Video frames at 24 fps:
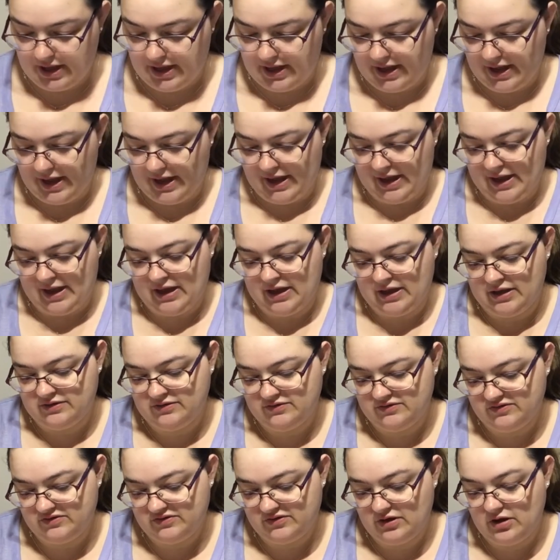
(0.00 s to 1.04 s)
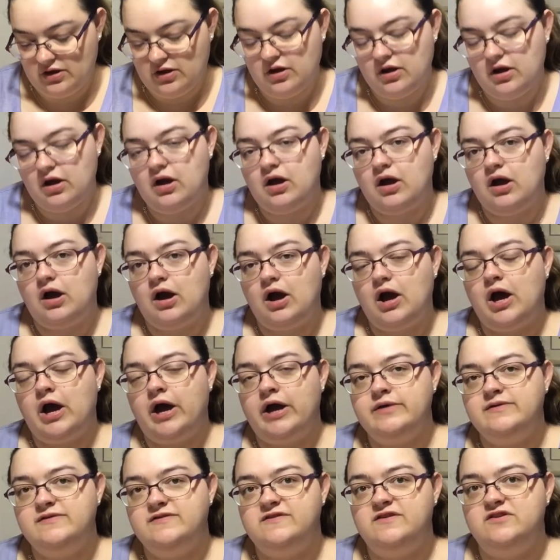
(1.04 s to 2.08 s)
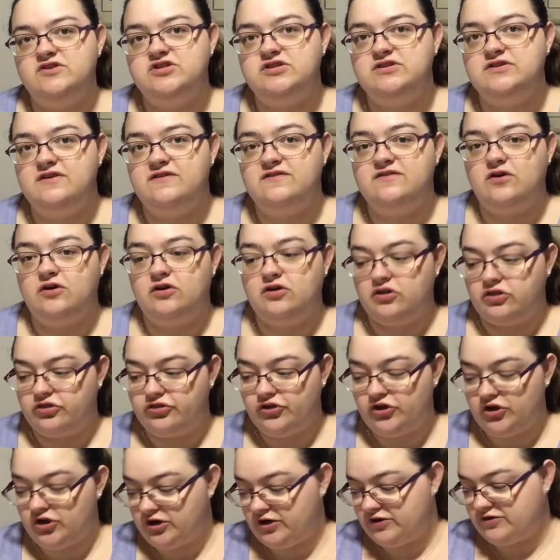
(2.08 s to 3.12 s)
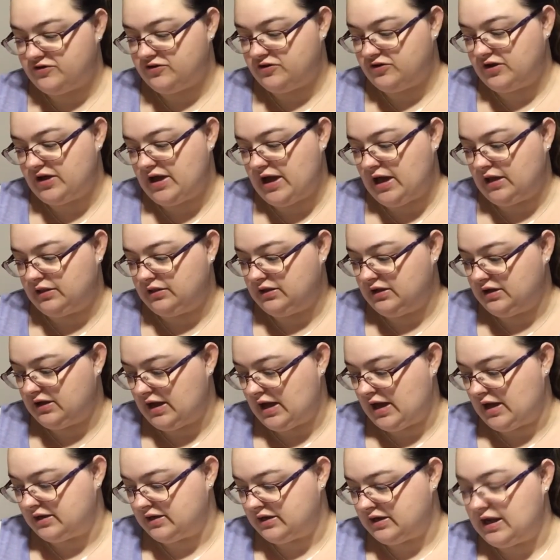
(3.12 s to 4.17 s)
And I'm stitching this on 32 count Lugana,